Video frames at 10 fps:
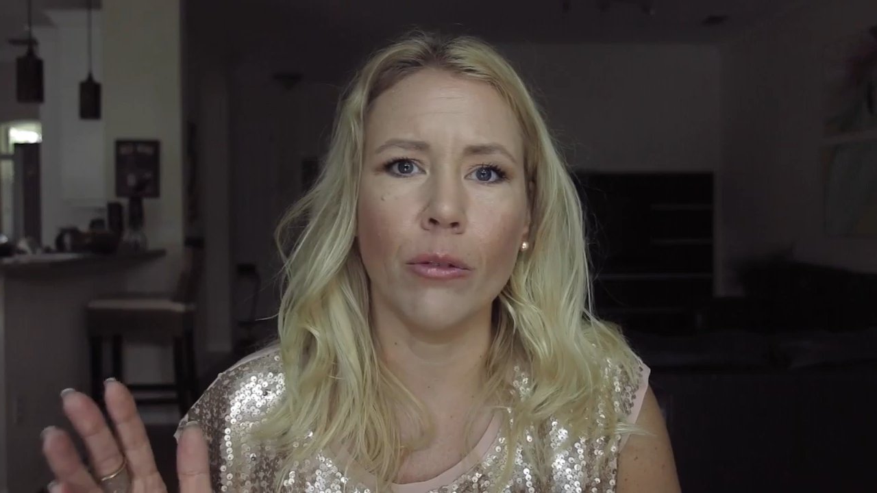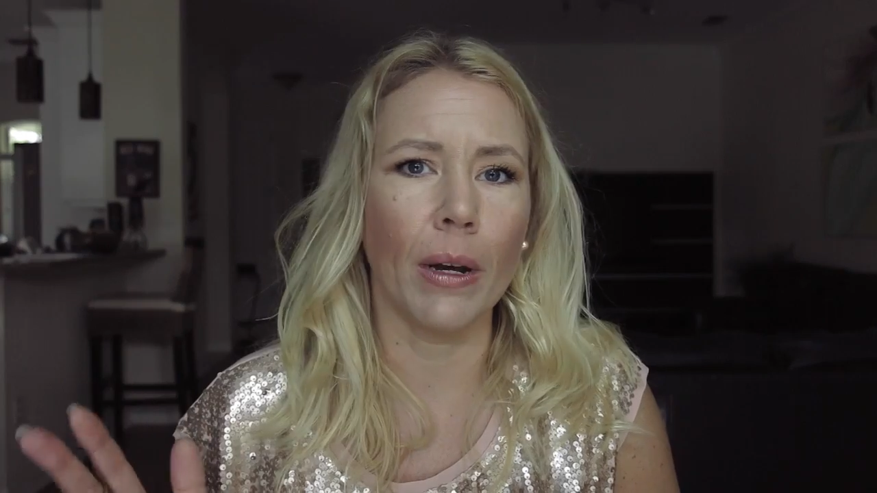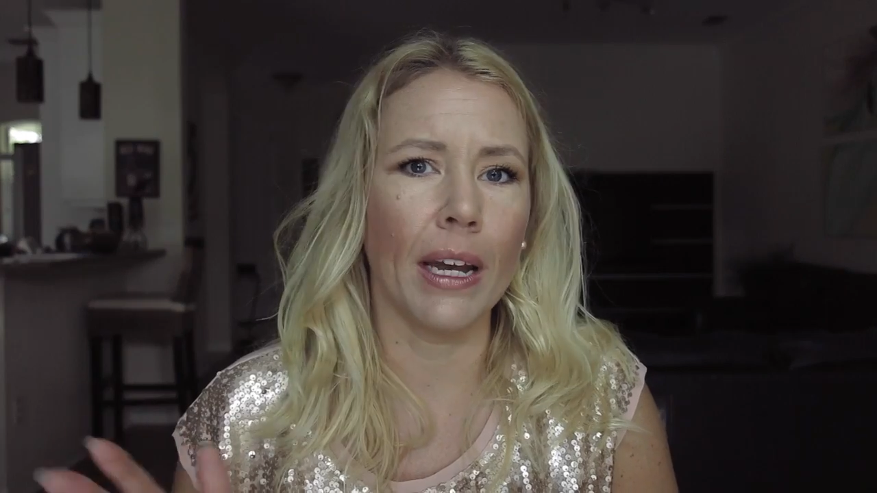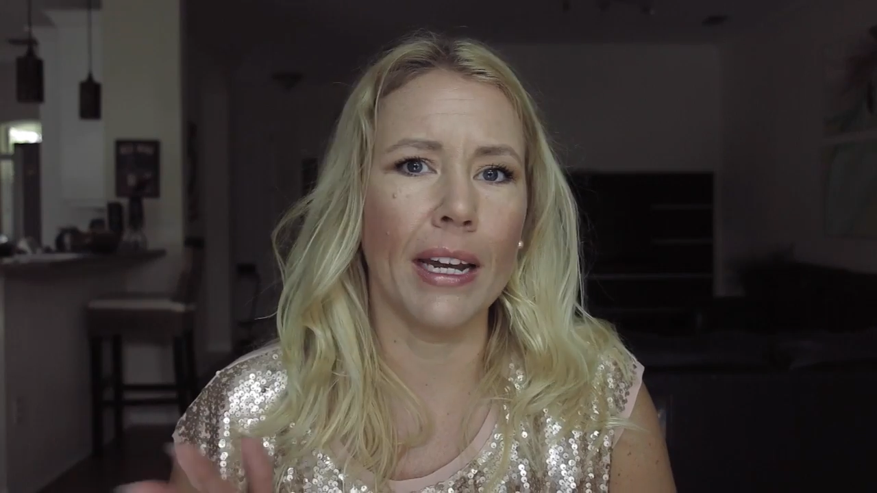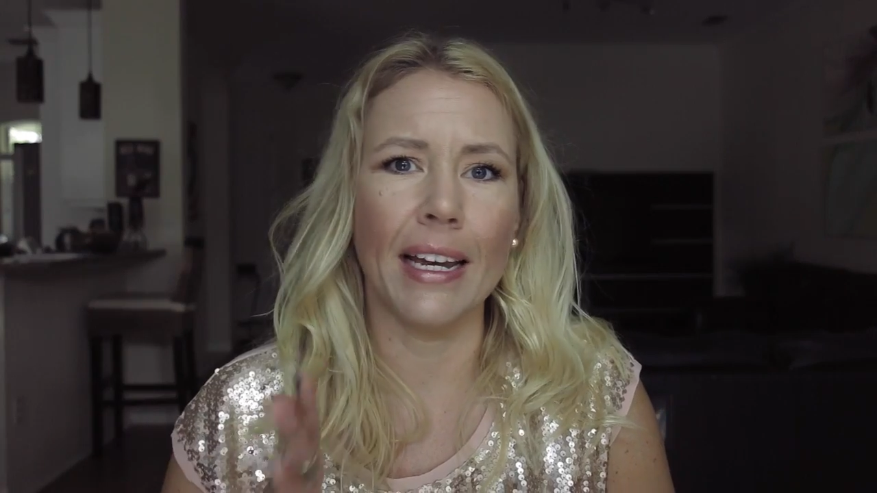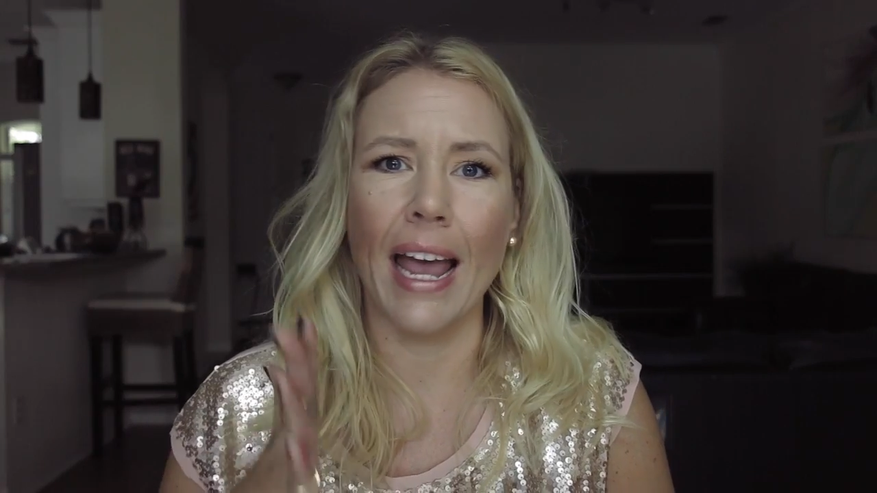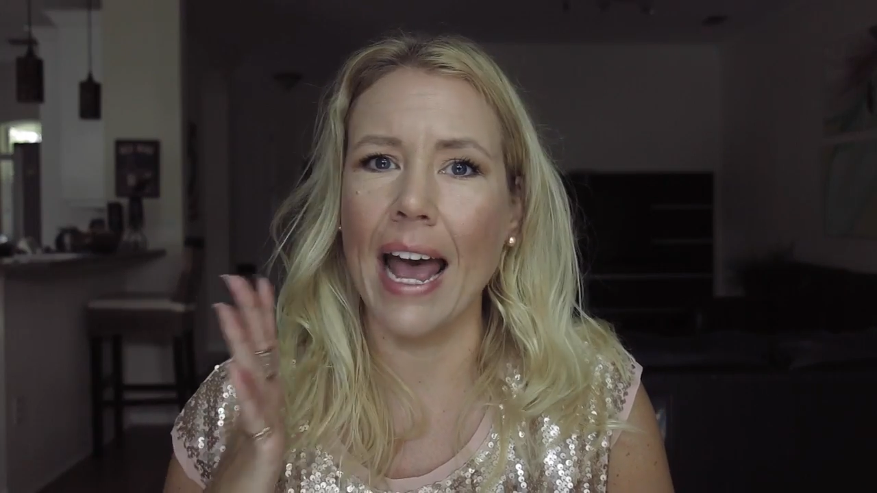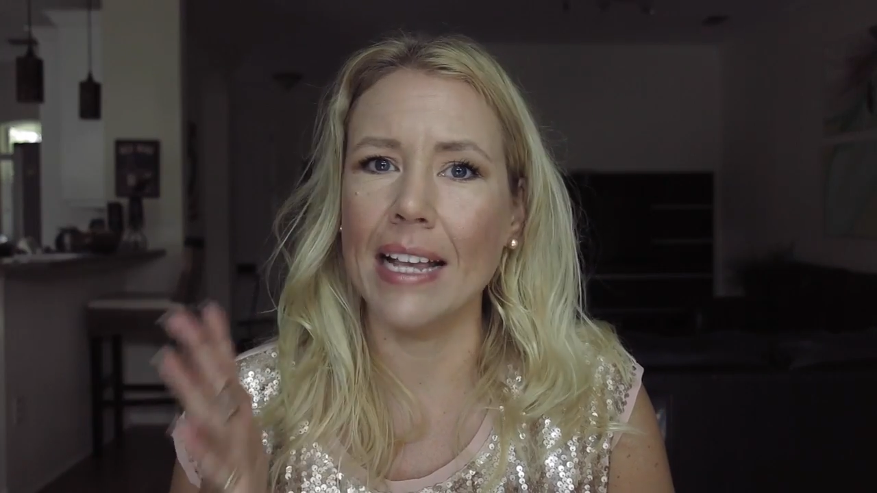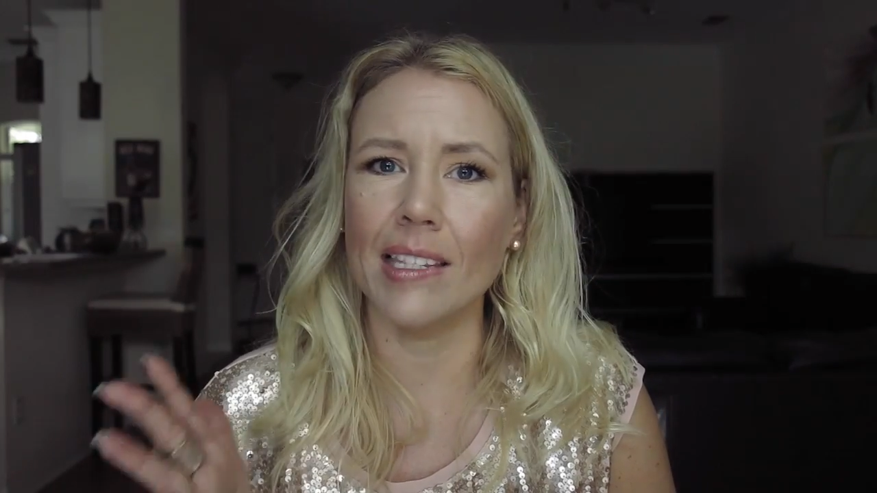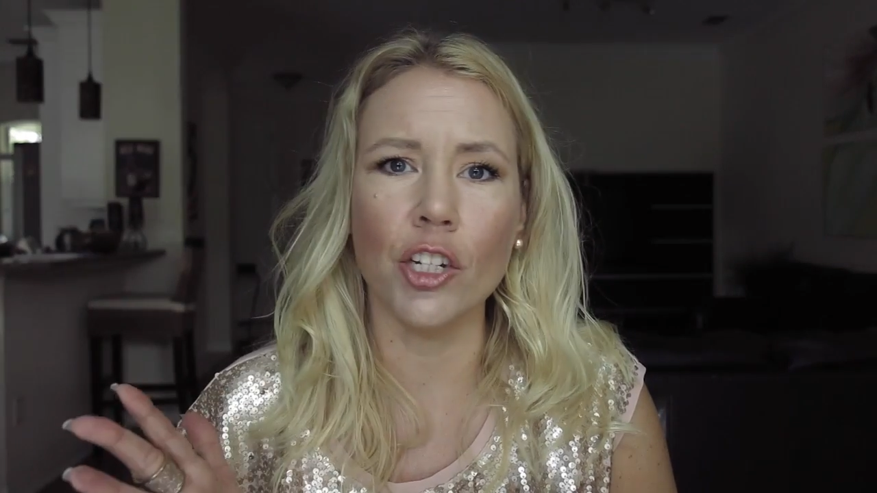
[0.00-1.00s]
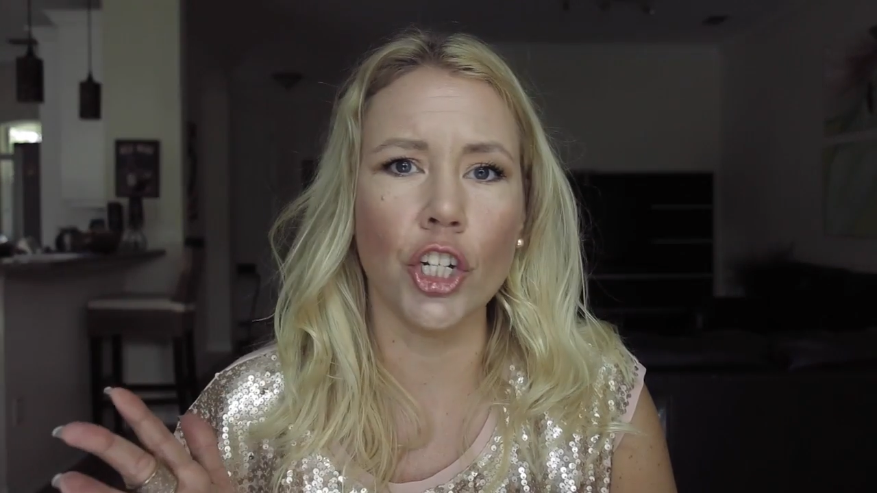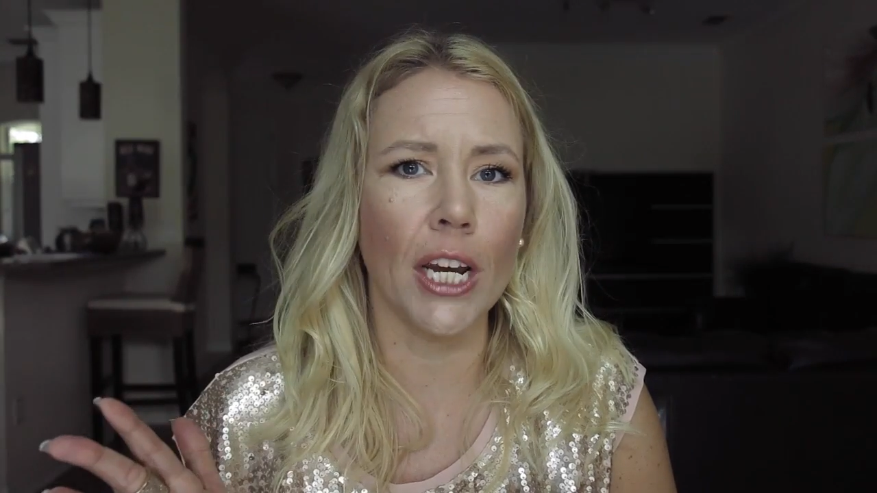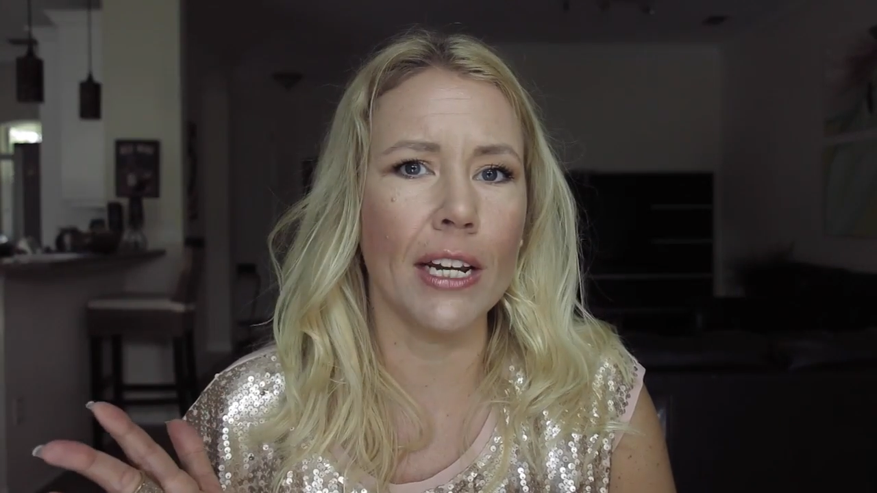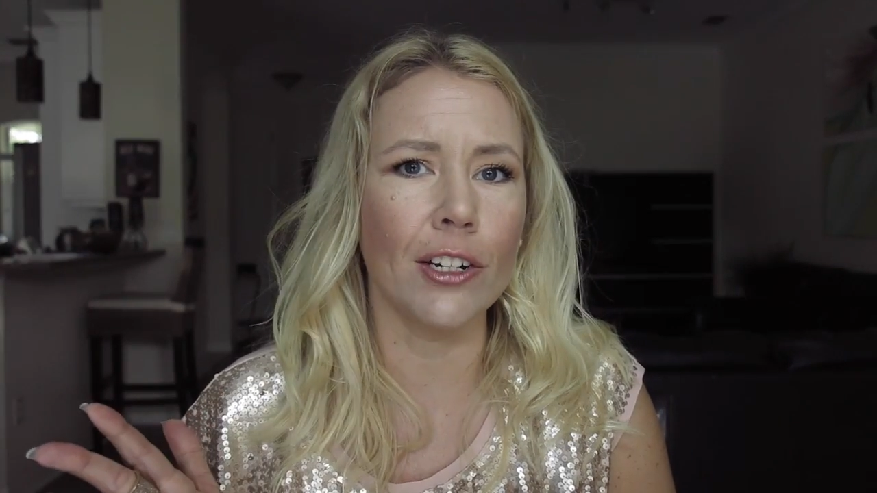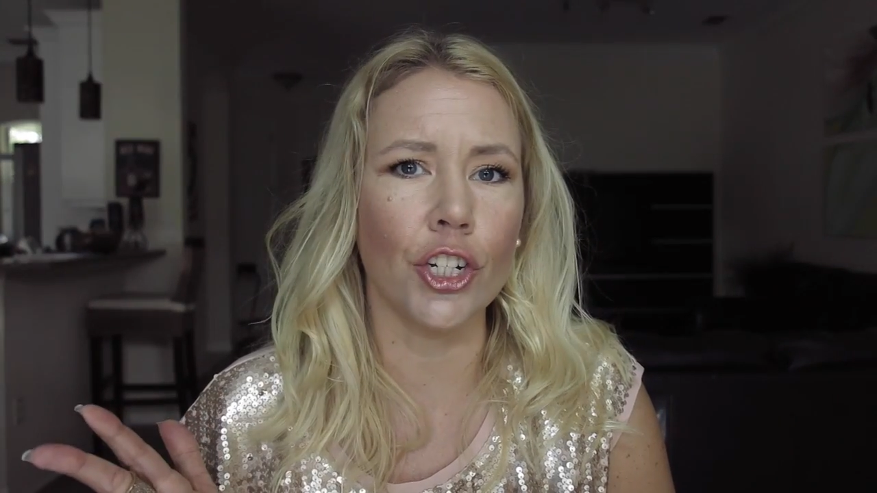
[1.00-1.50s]
way, hasn't
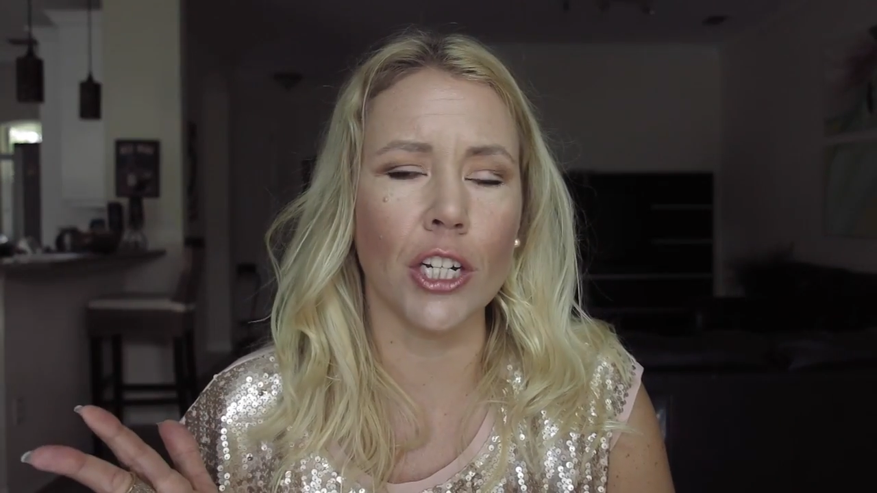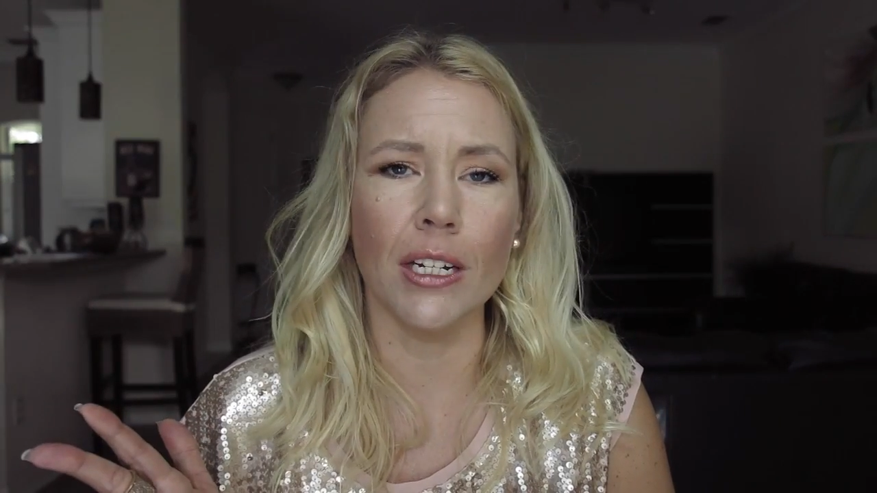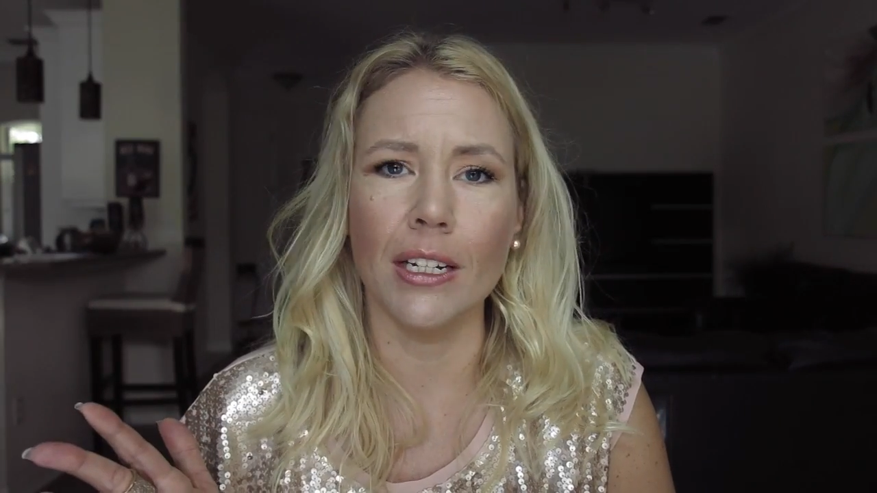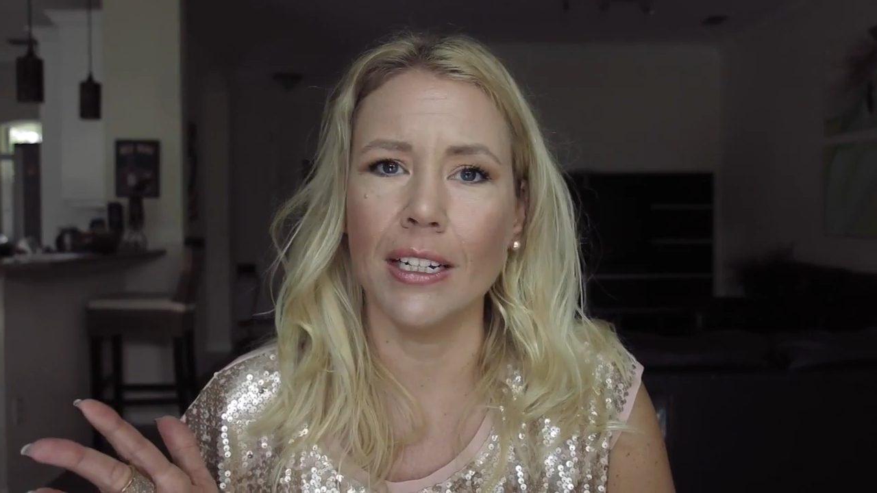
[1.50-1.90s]
changed